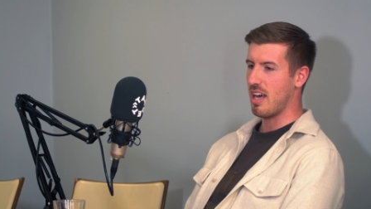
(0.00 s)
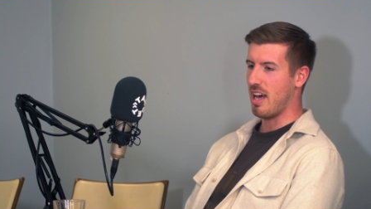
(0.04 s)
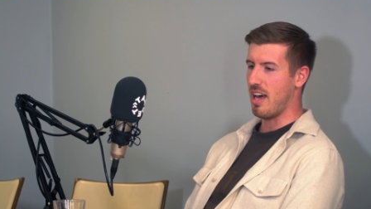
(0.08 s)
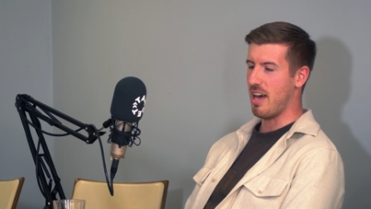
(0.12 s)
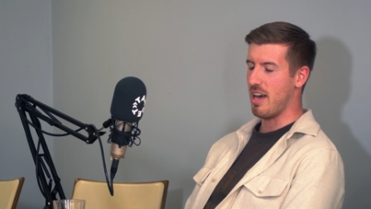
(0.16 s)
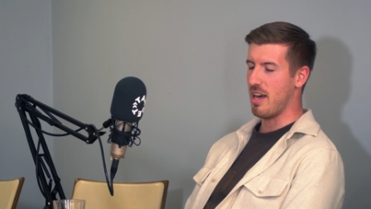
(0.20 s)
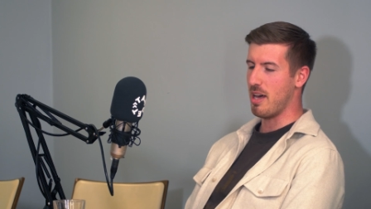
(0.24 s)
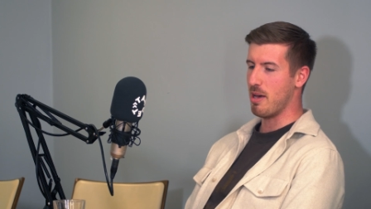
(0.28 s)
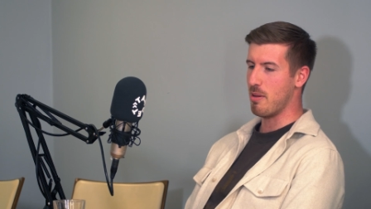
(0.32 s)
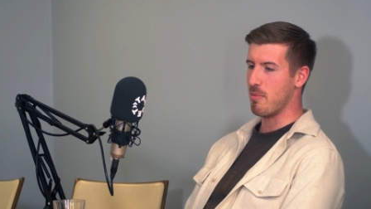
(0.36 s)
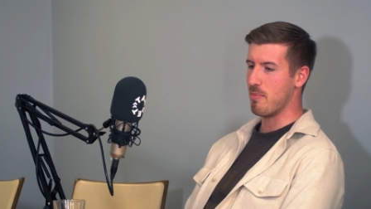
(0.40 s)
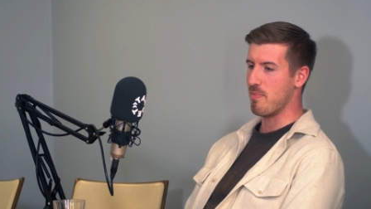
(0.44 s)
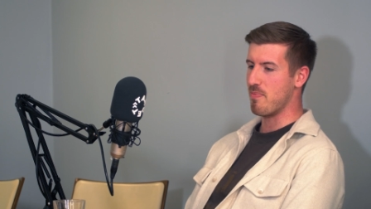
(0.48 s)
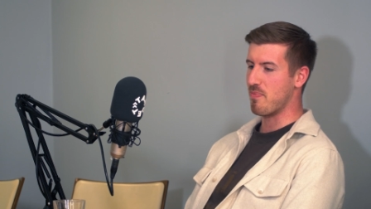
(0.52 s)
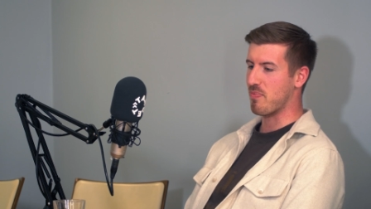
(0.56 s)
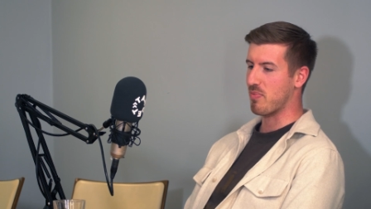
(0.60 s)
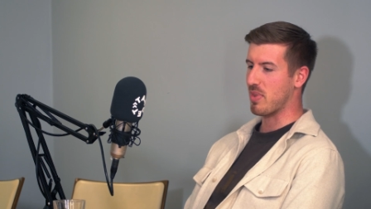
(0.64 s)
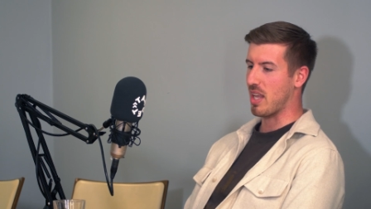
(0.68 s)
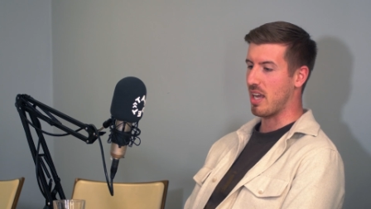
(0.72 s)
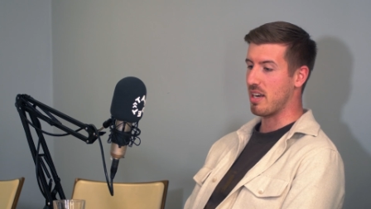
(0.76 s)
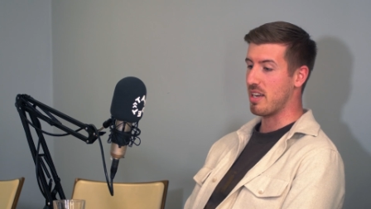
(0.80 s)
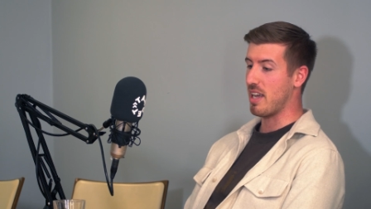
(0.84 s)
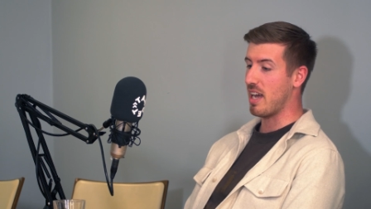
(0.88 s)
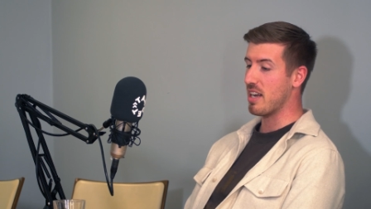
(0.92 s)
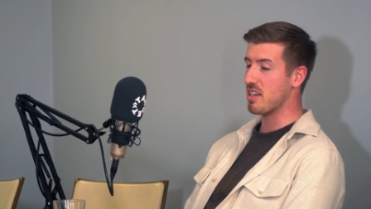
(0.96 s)
And
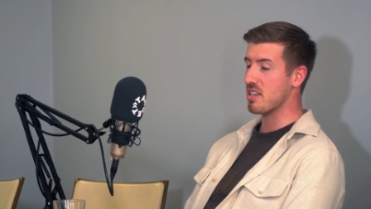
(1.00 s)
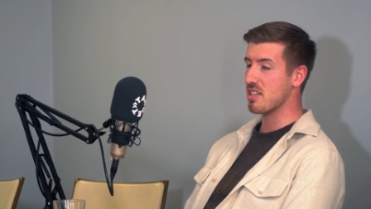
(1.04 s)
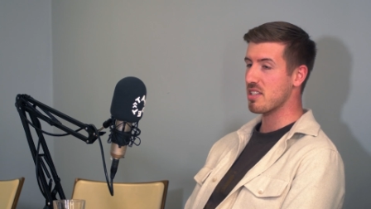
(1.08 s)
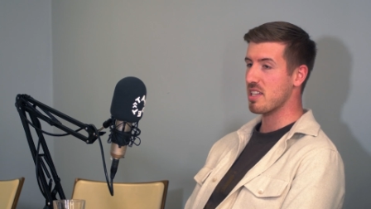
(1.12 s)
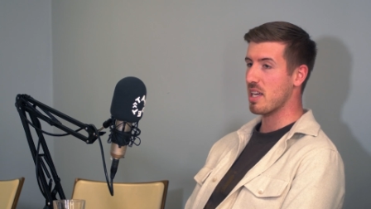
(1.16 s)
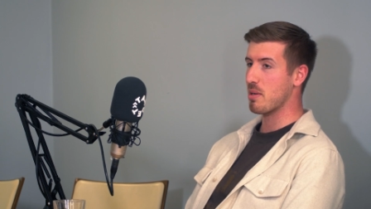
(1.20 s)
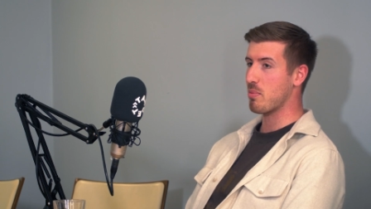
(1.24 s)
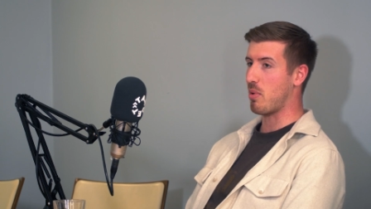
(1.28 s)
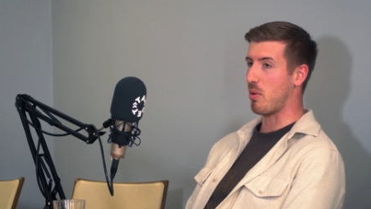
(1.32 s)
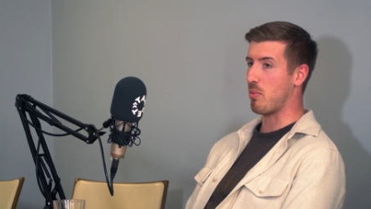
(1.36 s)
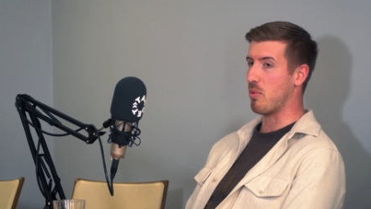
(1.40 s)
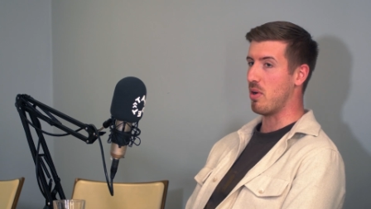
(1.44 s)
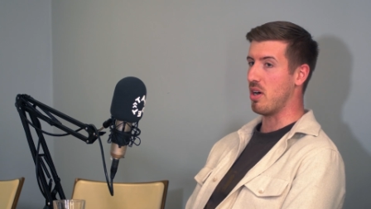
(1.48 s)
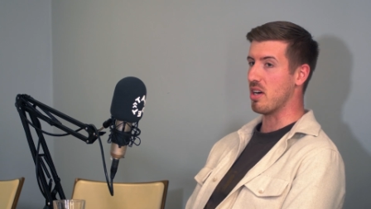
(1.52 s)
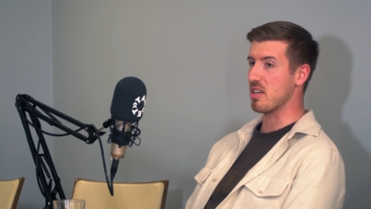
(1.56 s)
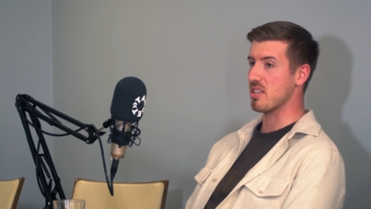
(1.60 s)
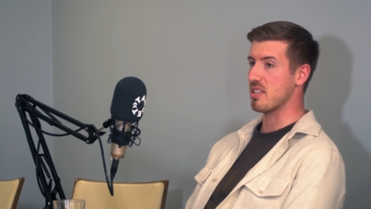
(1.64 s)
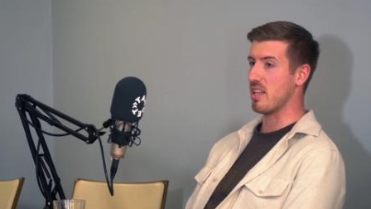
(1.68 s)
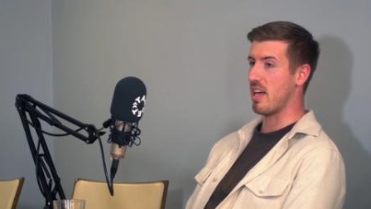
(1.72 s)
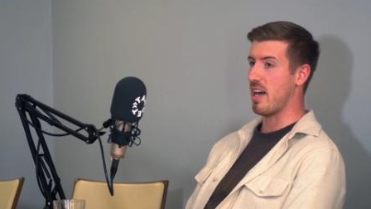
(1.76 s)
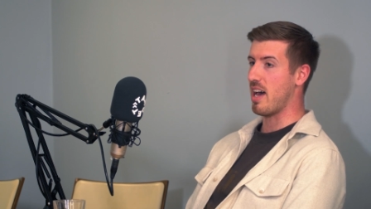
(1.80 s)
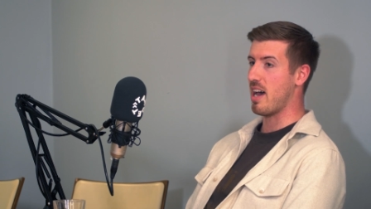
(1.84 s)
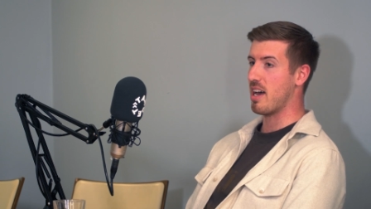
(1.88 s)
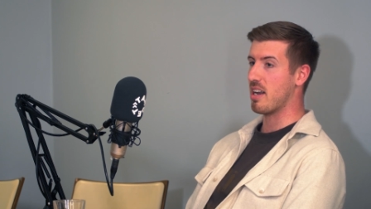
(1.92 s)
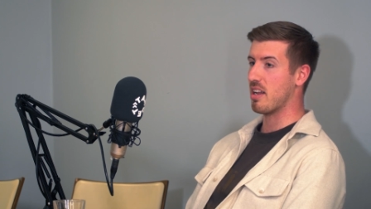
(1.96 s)
just seeing what works
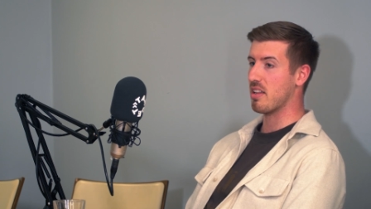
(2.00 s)
there.